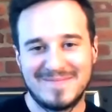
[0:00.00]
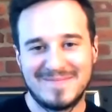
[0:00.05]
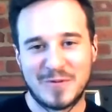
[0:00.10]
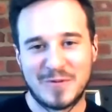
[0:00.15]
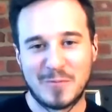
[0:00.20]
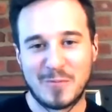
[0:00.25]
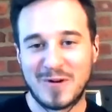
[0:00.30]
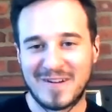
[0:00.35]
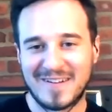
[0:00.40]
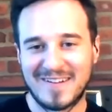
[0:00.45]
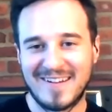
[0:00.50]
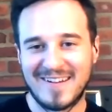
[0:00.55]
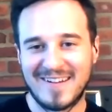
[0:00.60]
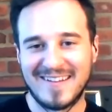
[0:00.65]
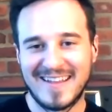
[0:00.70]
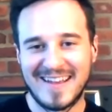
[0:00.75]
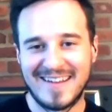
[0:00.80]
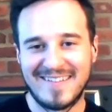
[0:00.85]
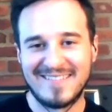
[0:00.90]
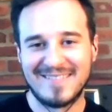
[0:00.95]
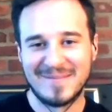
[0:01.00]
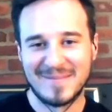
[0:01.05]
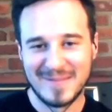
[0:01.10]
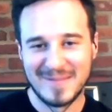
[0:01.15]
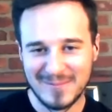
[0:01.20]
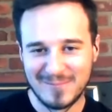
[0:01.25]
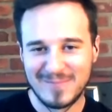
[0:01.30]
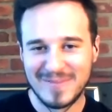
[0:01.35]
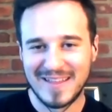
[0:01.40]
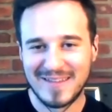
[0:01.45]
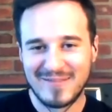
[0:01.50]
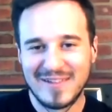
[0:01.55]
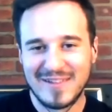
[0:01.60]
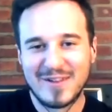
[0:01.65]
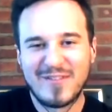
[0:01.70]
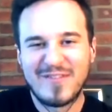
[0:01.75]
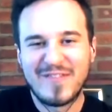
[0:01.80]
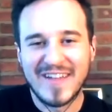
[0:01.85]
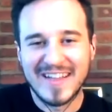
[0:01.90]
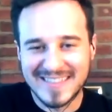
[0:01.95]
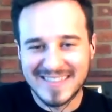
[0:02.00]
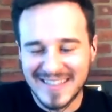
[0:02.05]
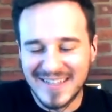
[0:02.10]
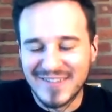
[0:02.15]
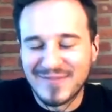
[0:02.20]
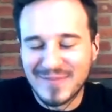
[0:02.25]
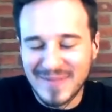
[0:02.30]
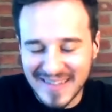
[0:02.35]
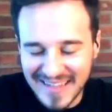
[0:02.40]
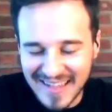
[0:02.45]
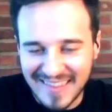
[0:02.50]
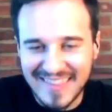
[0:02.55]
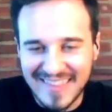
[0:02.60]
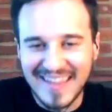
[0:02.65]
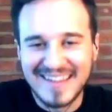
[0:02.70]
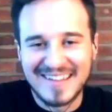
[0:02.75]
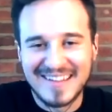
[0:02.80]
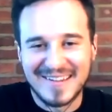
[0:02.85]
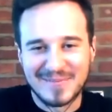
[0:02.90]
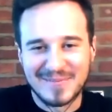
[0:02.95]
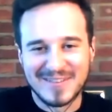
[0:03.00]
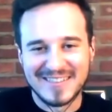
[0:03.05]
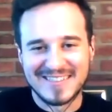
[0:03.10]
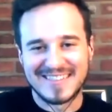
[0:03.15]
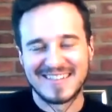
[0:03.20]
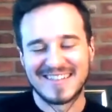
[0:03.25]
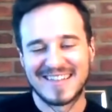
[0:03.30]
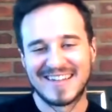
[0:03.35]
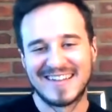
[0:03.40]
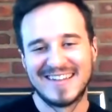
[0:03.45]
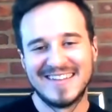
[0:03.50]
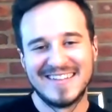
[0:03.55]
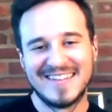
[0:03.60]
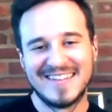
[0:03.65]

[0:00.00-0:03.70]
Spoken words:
we're working on that. Give them a little facelift, but yeah, thank you. Appreciate that.